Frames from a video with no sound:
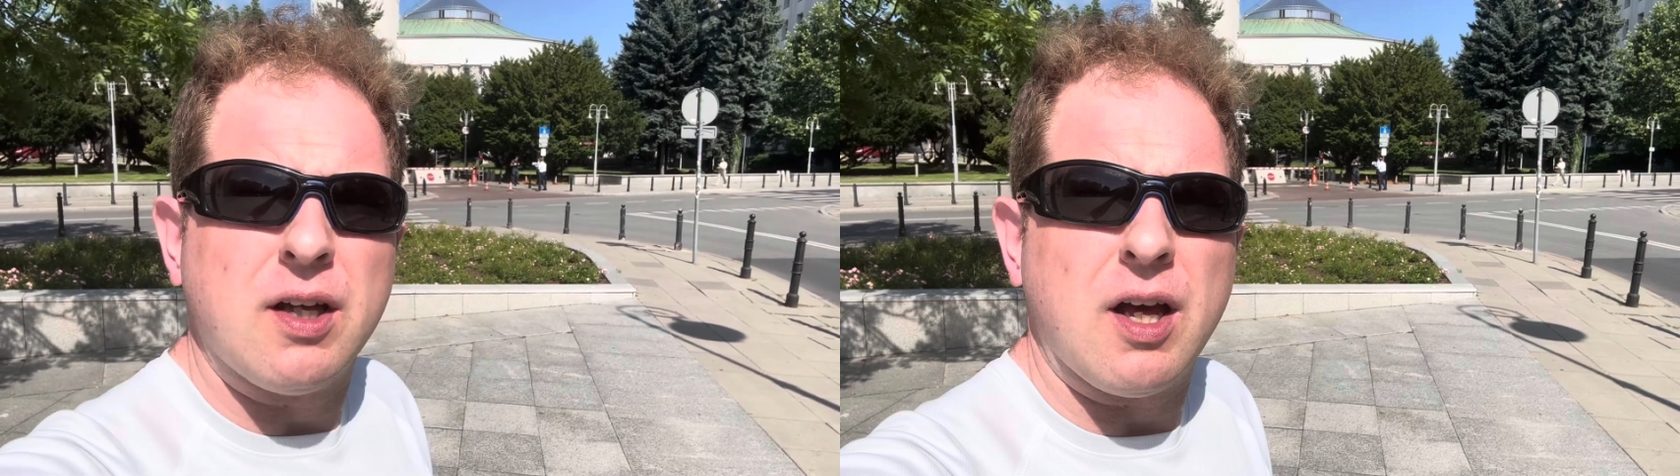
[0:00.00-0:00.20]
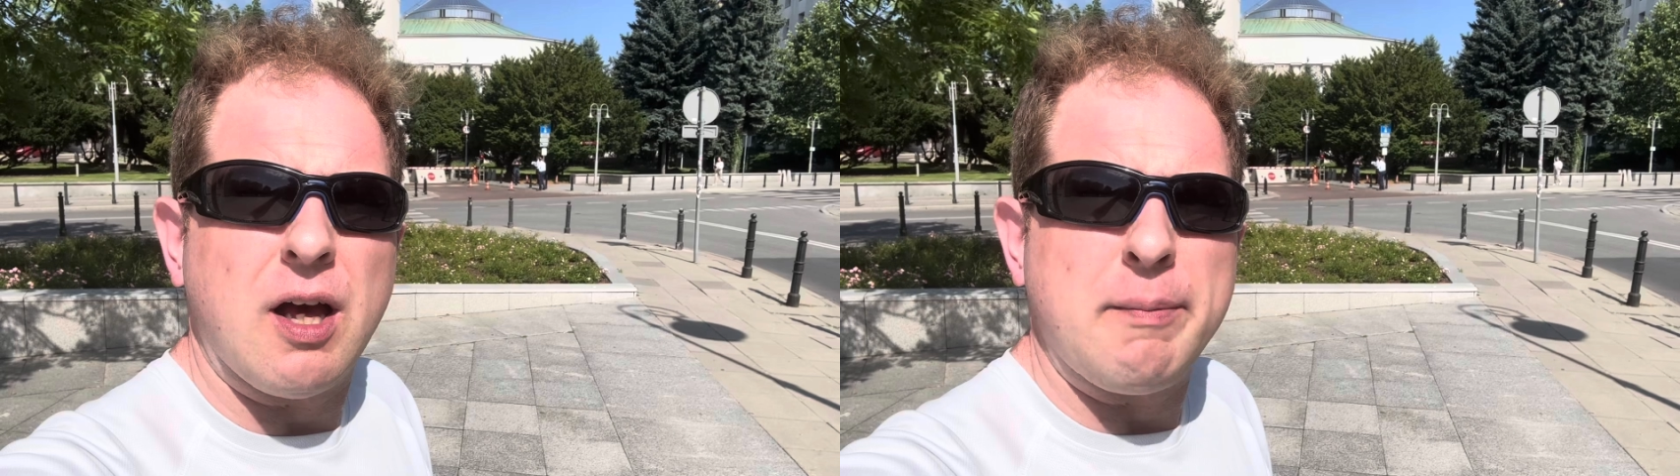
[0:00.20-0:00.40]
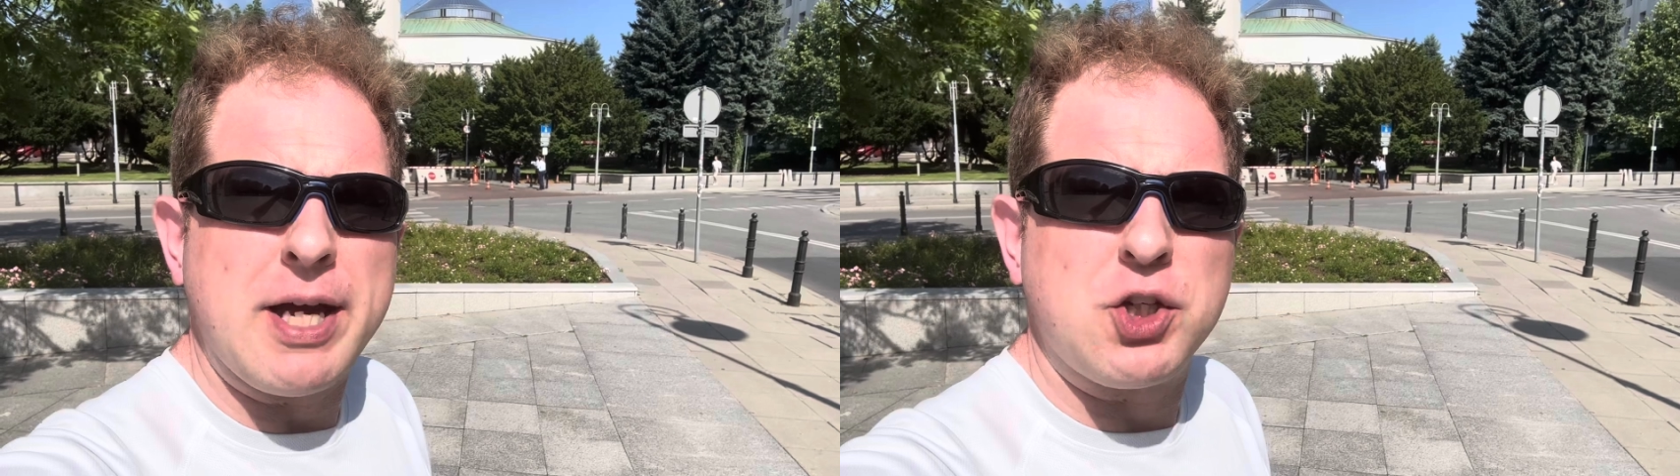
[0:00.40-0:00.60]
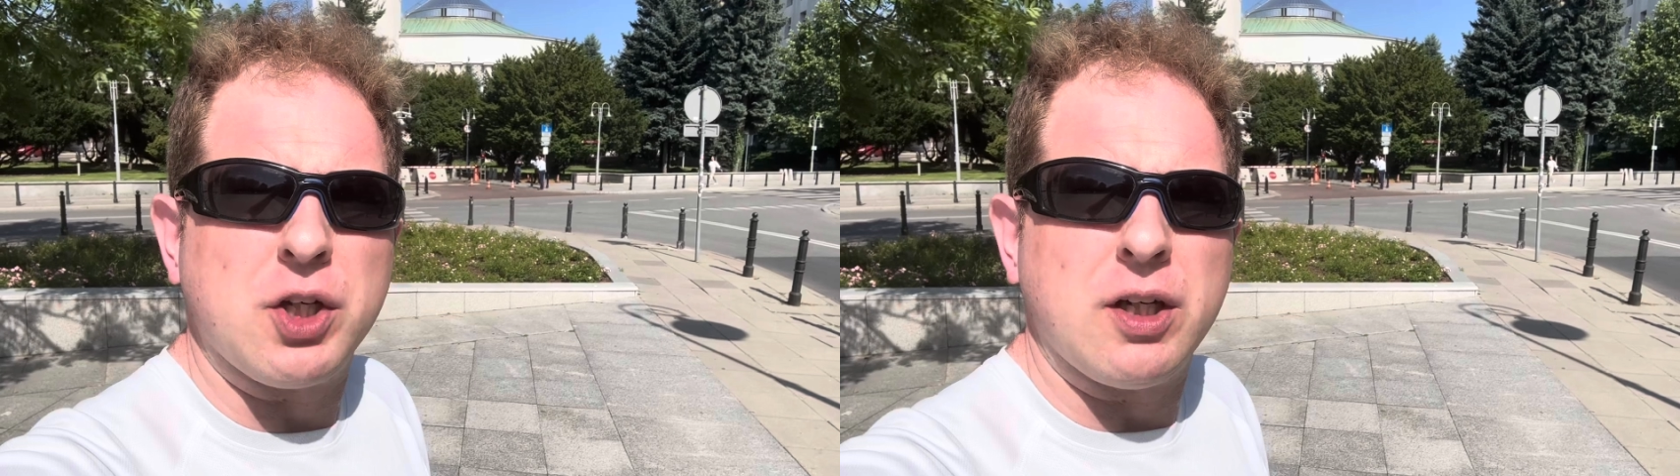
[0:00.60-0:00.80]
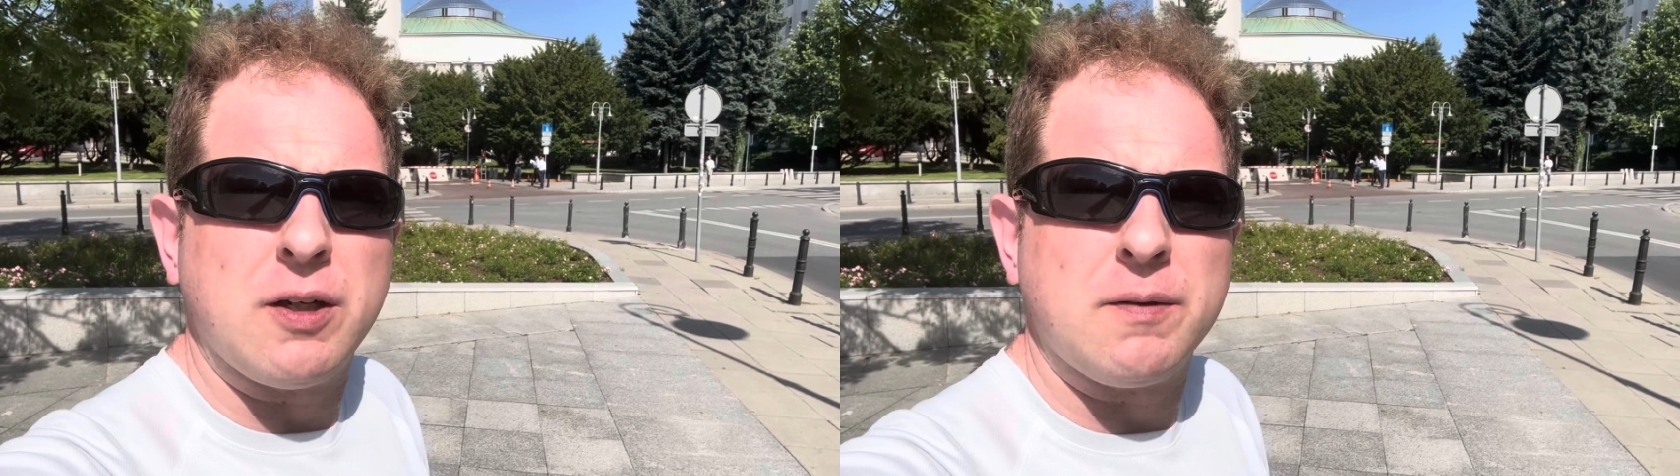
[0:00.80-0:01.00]
a
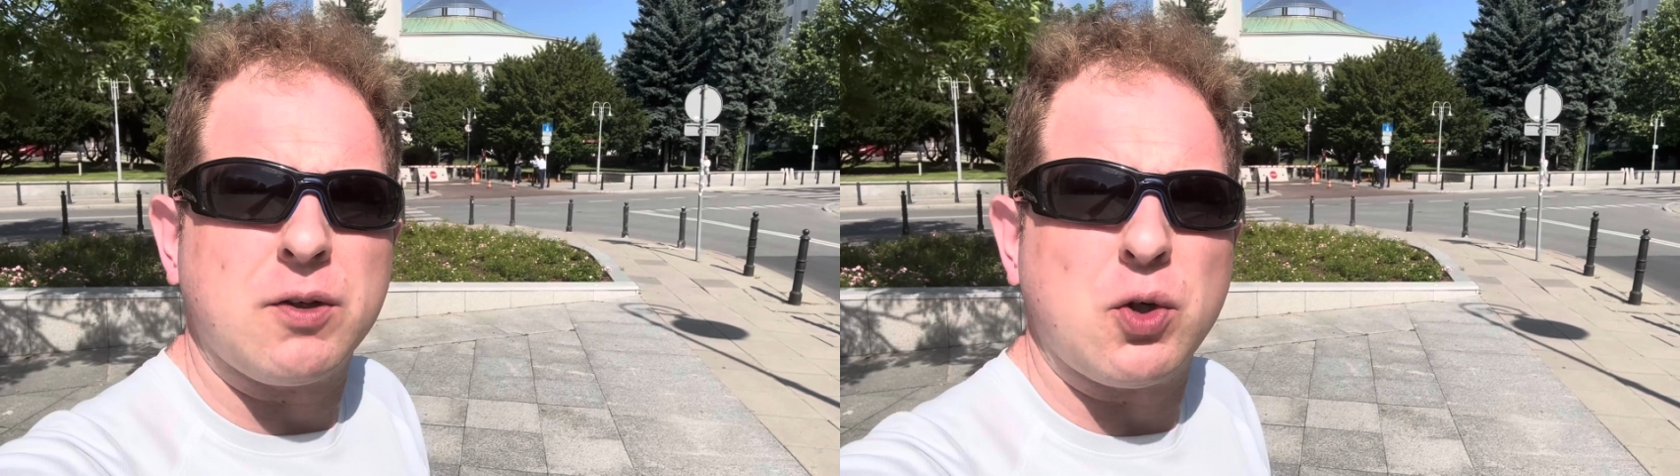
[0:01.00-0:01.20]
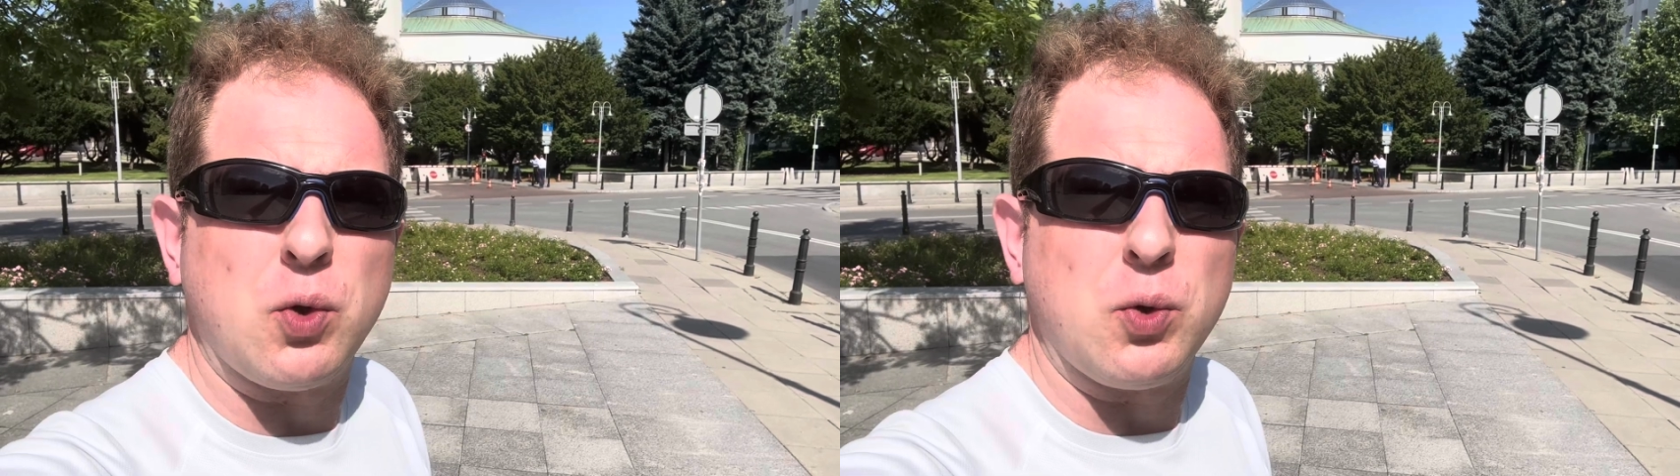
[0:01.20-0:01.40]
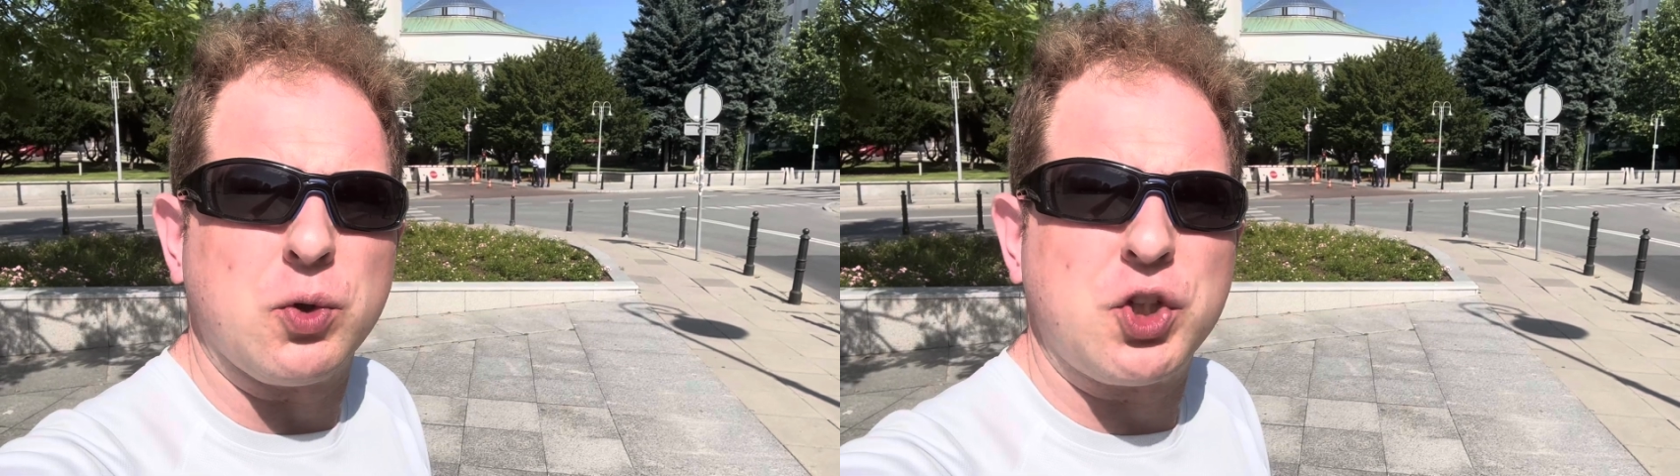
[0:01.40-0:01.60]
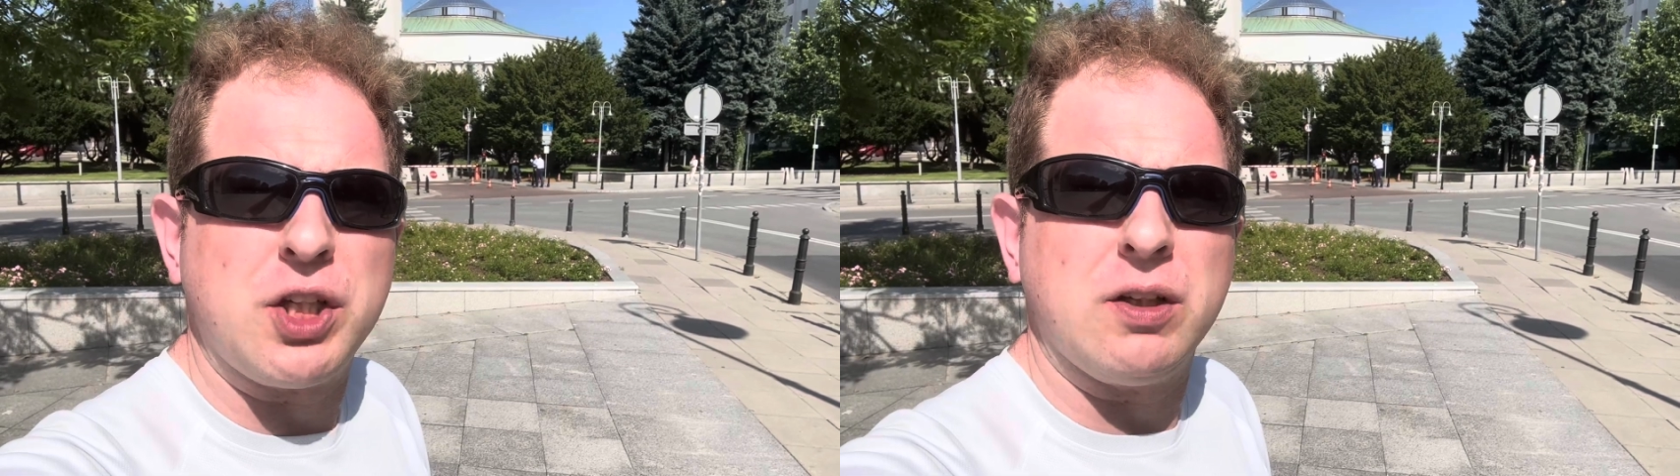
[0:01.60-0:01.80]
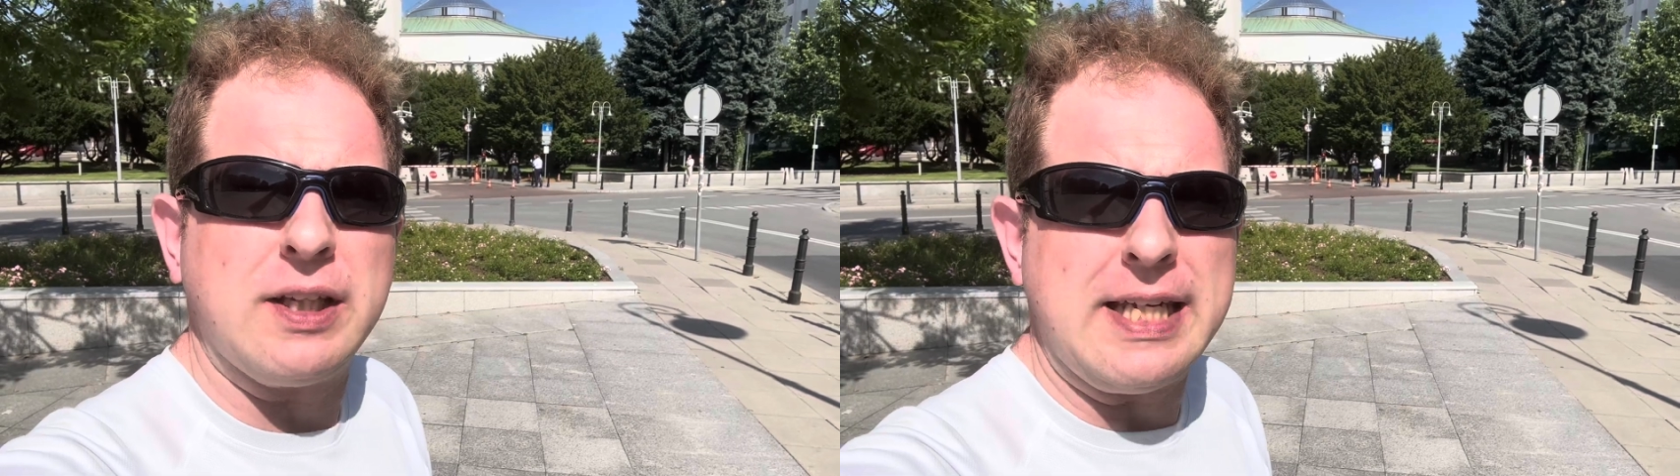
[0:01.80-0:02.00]
measure called
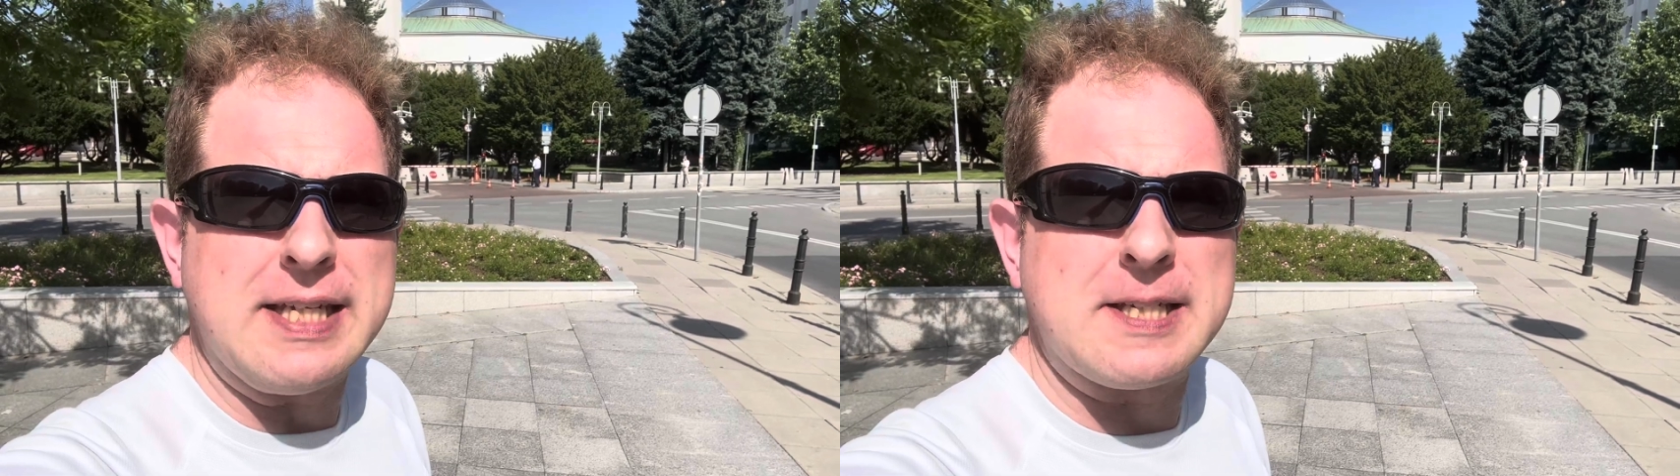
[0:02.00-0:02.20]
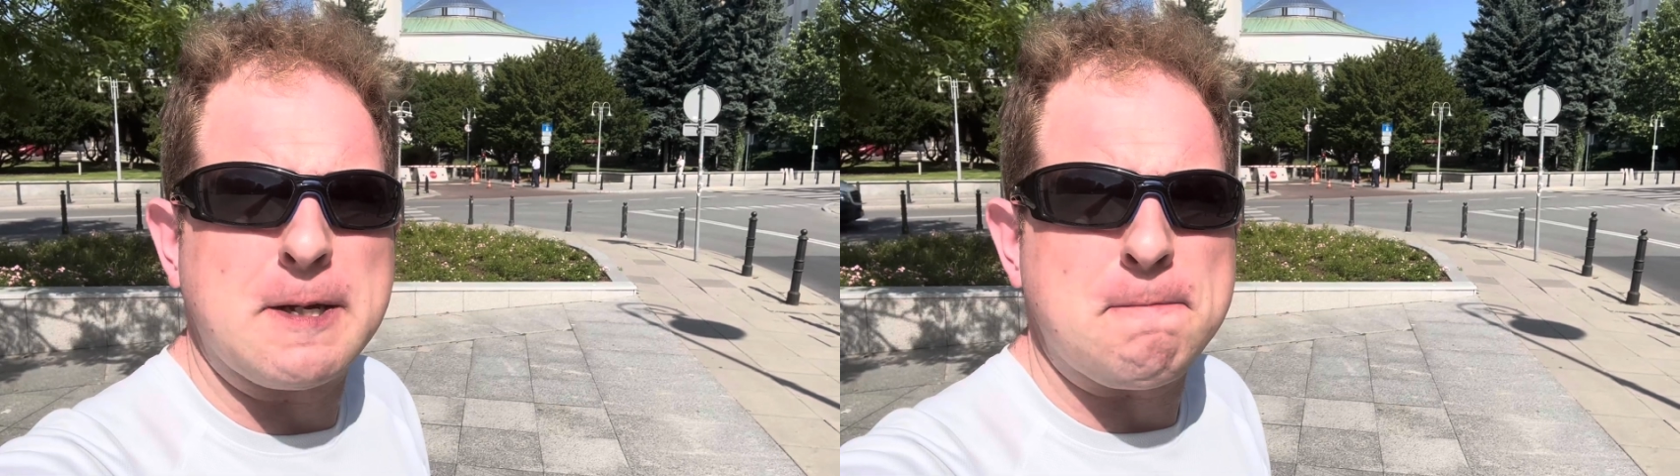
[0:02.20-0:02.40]
Shield East,